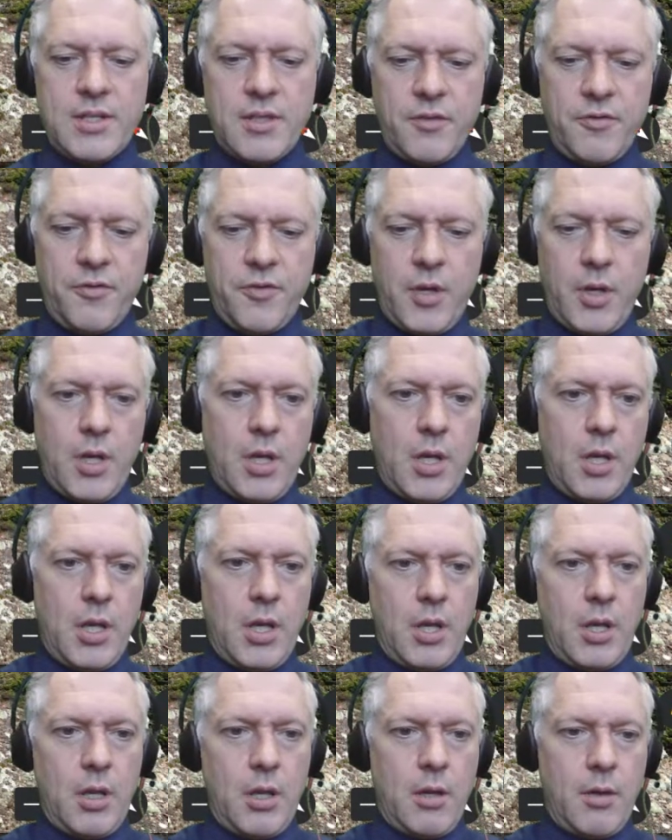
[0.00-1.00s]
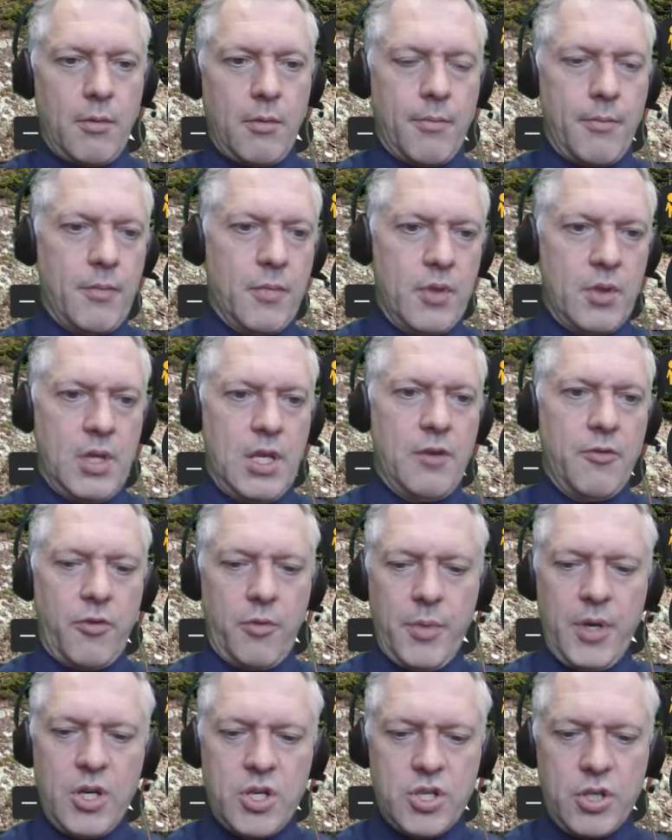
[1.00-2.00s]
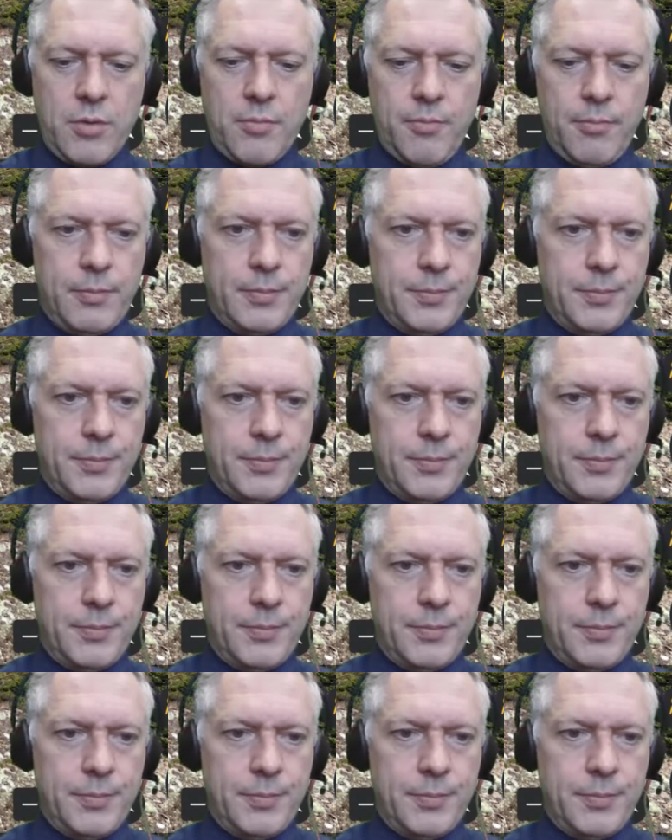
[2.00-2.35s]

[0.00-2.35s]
of information